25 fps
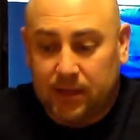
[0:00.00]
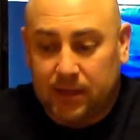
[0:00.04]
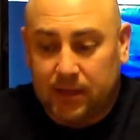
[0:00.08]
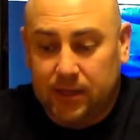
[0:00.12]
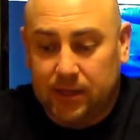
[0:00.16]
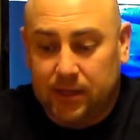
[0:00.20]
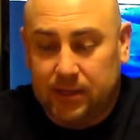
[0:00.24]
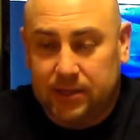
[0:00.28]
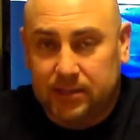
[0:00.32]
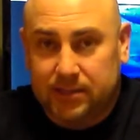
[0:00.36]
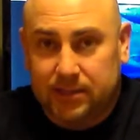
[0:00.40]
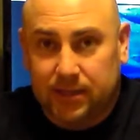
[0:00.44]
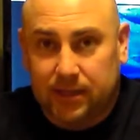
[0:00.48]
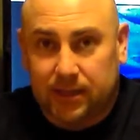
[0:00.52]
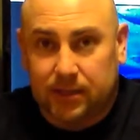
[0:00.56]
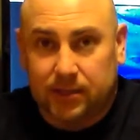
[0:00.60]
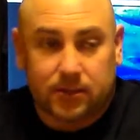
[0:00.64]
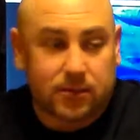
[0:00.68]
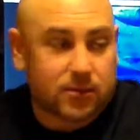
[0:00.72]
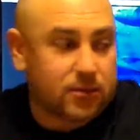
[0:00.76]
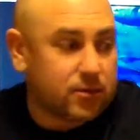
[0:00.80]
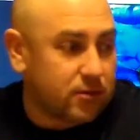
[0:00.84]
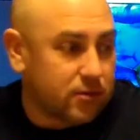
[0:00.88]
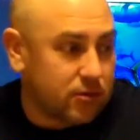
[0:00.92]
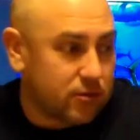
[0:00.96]
is
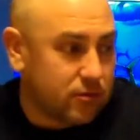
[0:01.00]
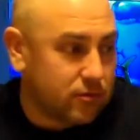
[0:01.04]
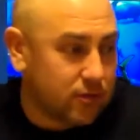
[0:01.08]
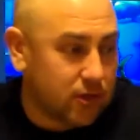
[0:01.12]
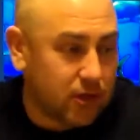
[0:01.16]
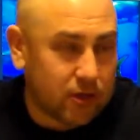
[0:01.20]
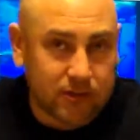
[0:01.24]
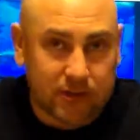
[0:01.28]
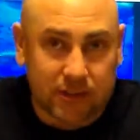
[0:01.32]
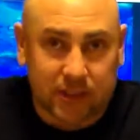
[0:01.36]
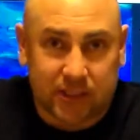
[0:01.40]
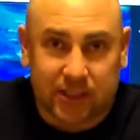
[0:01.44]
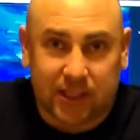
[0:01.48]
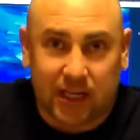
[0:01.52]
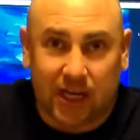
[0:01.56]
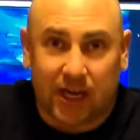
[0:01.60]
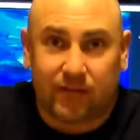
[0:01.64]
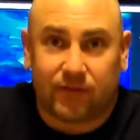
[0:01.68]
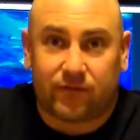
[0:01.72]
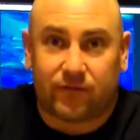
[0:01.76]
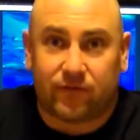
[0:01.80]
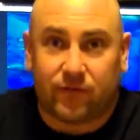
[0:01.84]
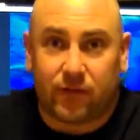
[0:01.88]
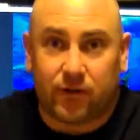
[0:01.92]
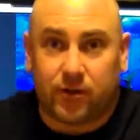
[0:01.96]
that you load the
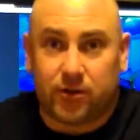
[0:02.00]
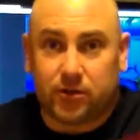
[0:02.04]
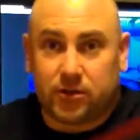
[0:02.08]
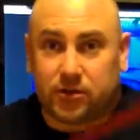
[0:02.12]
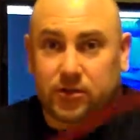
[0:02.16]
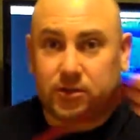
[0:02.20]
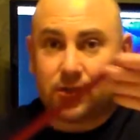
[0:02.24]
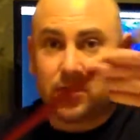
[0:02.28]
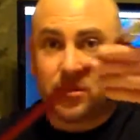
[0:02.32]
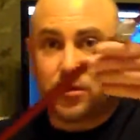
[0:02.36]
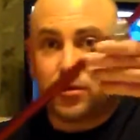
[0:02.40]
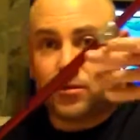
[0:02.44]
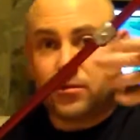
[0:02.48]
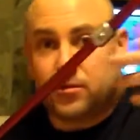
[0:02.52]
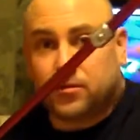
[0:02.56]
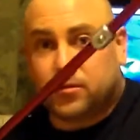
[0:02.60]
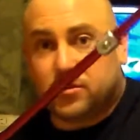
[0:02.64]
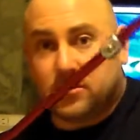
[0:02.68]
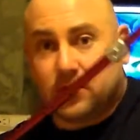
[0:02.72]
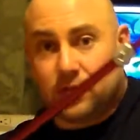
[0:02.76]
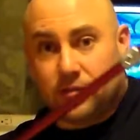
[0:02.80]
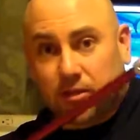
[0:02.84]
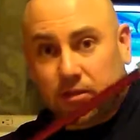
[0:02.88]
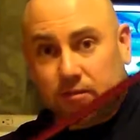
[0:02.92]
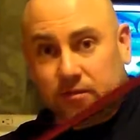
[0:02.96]
shaft first.
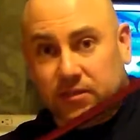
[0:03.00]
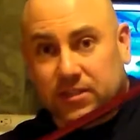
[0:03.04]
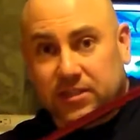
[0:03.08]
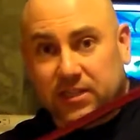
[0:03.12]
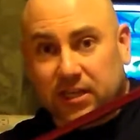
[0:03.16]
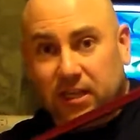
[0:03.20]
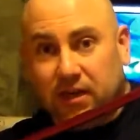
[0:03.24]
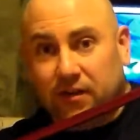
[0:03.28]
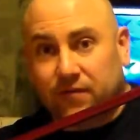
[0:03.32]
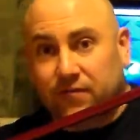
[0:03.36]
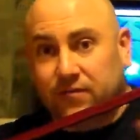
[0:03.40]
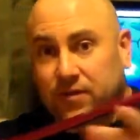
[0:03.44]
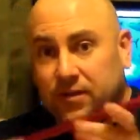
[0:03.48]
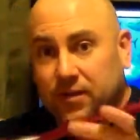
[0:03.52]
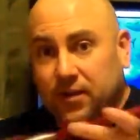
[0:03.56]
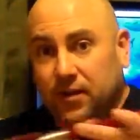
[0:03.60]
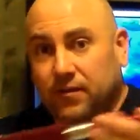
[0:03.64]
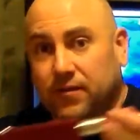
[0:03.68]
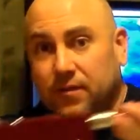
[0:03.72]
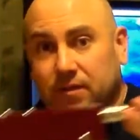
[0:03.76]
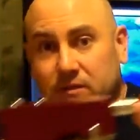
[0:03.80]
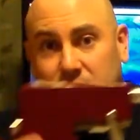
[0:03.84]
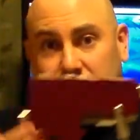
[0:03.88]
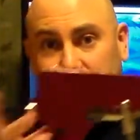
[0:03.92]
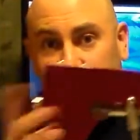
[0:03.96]
You load the shaft.
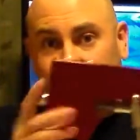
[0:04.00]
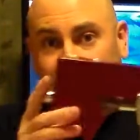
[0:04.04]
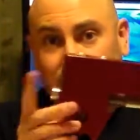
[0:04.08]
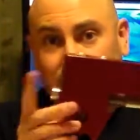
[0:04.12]
This would be